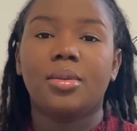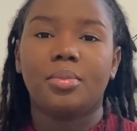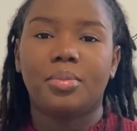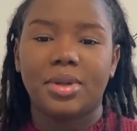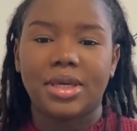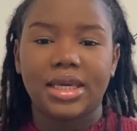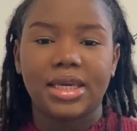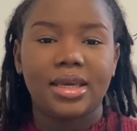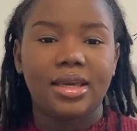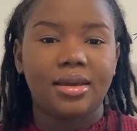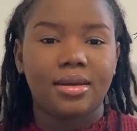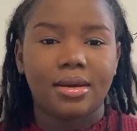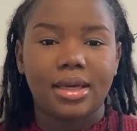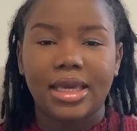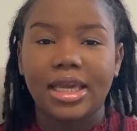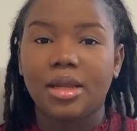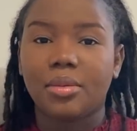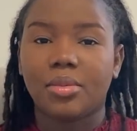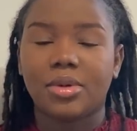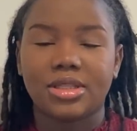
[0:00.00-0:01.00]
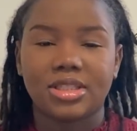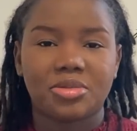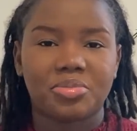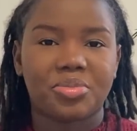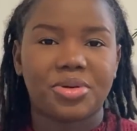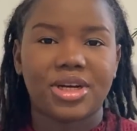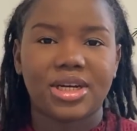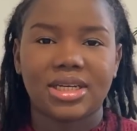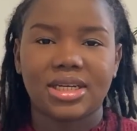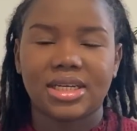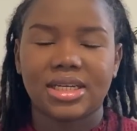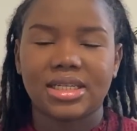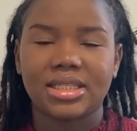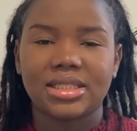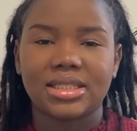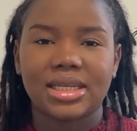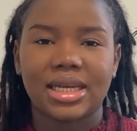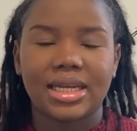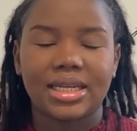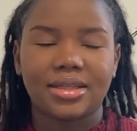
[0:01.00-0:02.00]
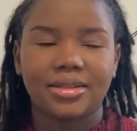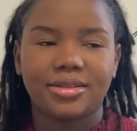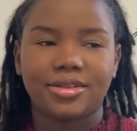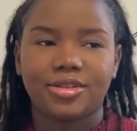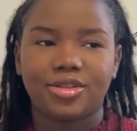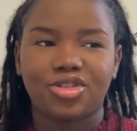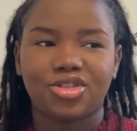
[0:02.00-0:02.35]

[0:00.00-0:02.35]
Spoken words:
being 8 months pregnant and